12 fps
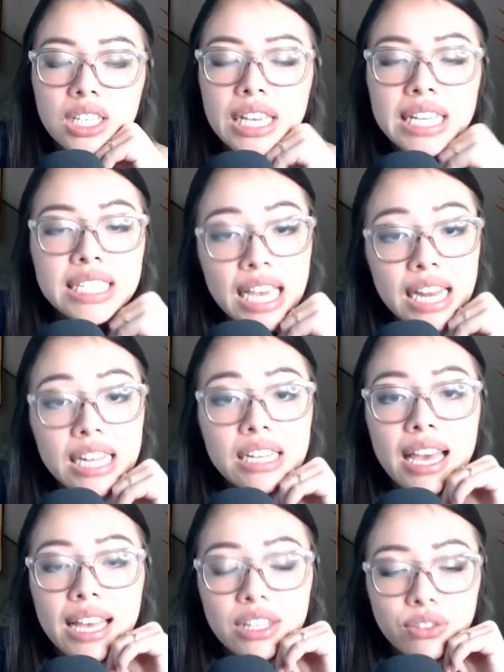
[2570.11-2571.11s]
Ted
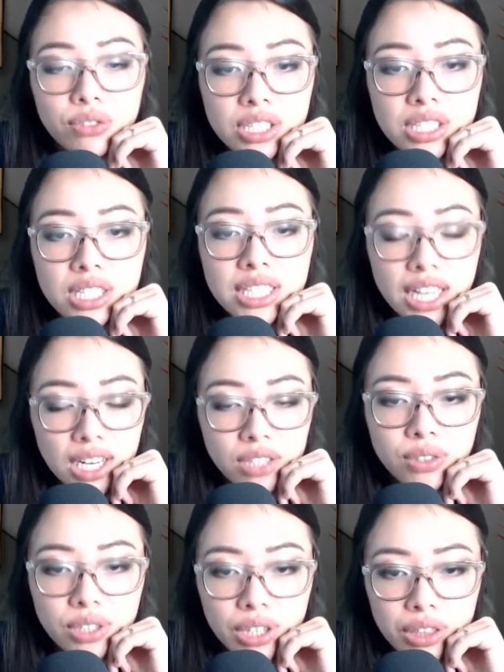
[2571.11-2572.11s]
has rested. Ted is
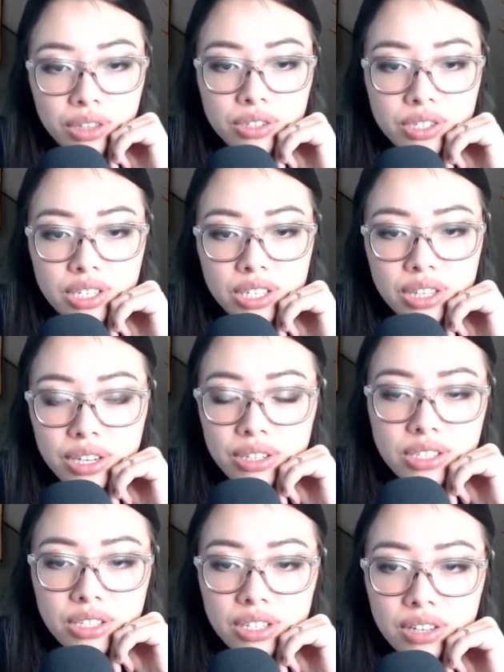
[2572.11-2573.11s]
really thirsty. There
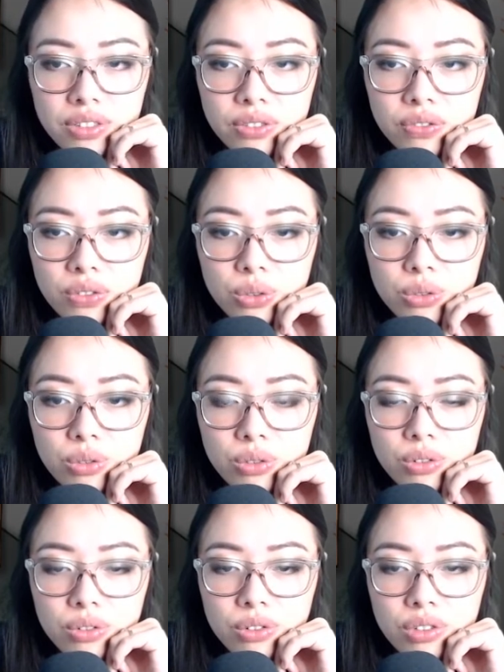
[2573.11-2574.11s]
isn't enough of food.
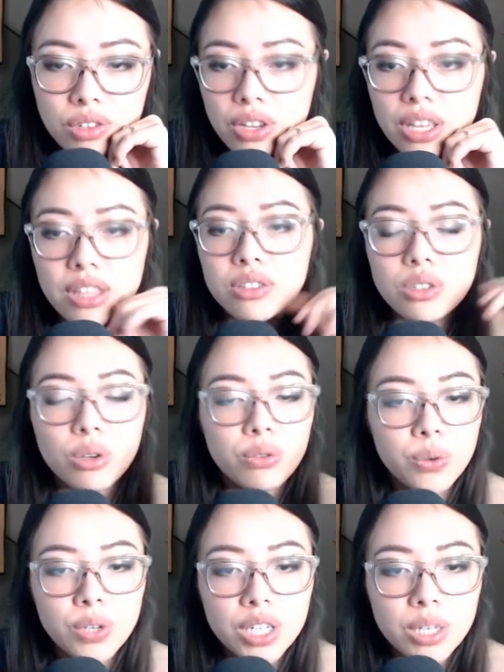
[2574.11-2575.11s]
Okay, there's no
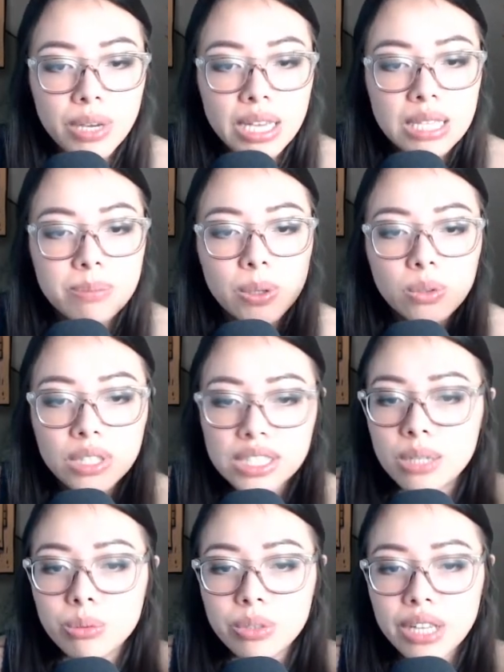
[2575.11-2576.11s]
food anyways, but only
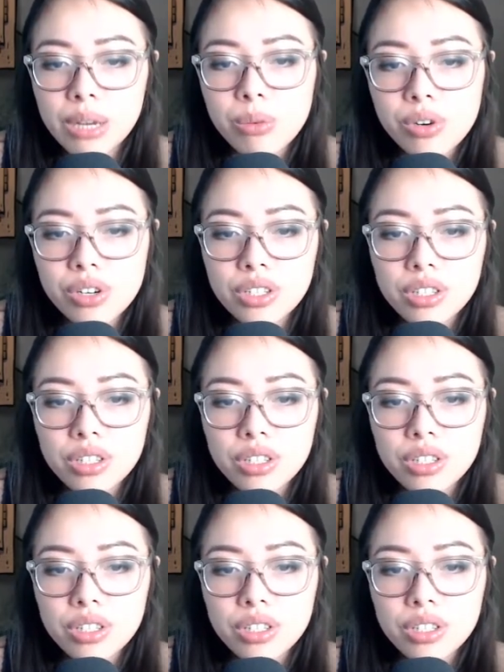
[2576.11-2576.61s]
Ted will get water.